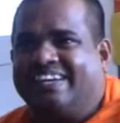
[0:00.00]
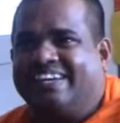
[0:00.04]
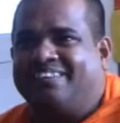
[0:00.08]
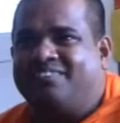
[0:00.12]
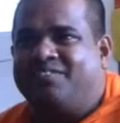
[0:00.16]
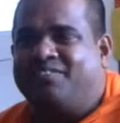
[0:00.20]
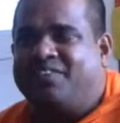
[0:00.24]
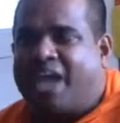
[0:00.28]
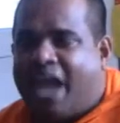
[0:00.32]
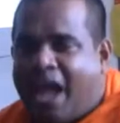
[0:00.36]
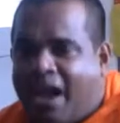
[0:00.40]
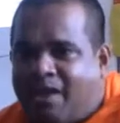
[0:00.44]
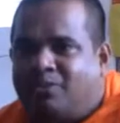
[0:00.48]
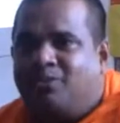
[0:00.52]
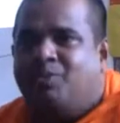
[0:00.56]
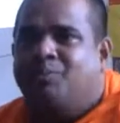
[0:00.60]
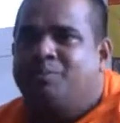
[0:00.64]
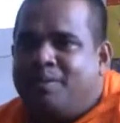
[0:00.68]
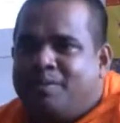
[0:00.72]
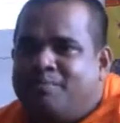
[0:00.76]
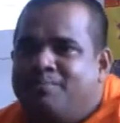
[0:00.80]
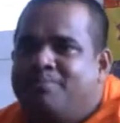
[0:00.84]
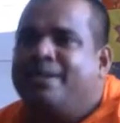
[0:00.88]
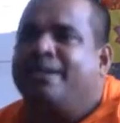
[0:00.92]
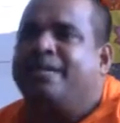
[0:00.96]
We have to
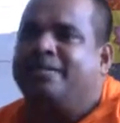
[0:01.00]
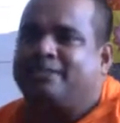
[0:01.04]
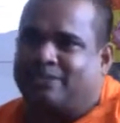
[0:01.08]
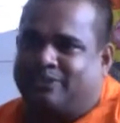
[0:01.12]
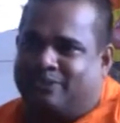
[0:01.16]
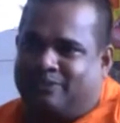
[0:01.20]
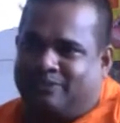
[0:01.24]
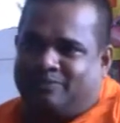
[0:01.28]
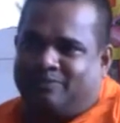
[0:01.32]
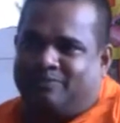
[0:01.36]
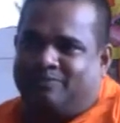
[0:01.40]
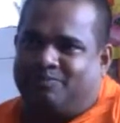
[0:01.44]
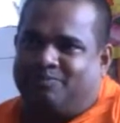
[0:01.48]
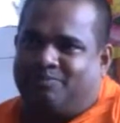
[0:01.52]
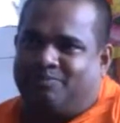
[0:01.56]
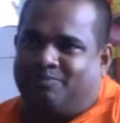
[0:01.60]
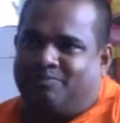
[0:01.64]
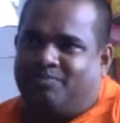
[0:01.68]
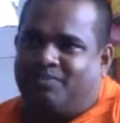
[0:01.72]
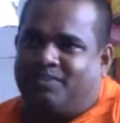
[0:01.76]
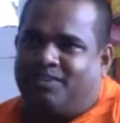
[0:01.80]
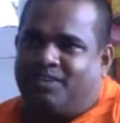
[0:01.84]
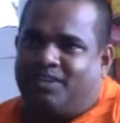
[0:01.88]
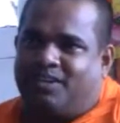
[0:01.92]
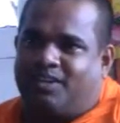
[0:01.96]
be patient.
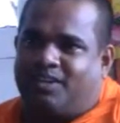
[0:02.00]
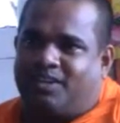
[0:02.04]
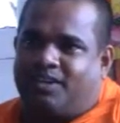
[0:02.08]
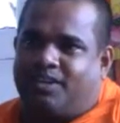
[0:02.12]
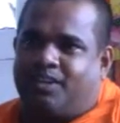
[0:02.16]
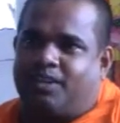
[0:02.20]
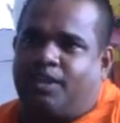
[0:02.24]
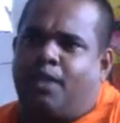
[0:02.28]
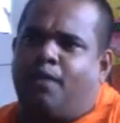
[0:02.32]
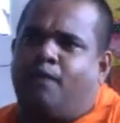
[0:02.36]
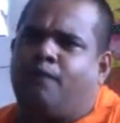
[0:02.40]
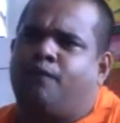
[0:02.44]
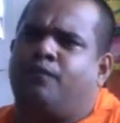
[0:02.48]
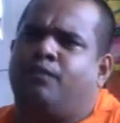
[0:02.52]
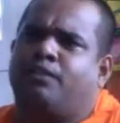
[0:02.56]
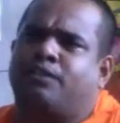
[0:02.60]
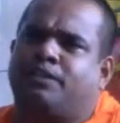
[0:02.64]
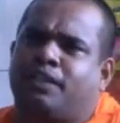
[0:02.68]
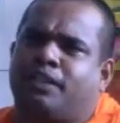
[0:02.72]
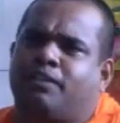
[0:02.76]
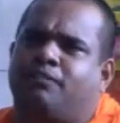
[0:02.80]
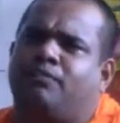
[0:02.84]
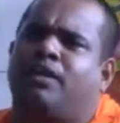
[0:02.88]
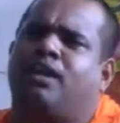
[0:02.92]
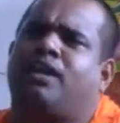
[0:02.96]

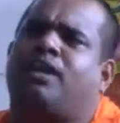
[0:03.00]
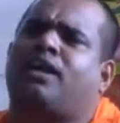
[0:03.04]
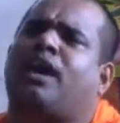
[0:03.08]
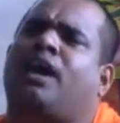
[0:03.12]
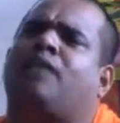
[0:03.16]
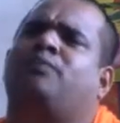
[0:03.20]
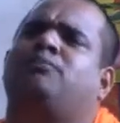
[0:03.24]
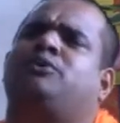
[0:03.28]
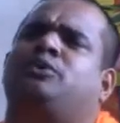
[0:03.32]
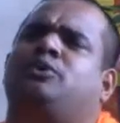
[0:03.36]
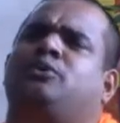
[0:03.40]
Everything will come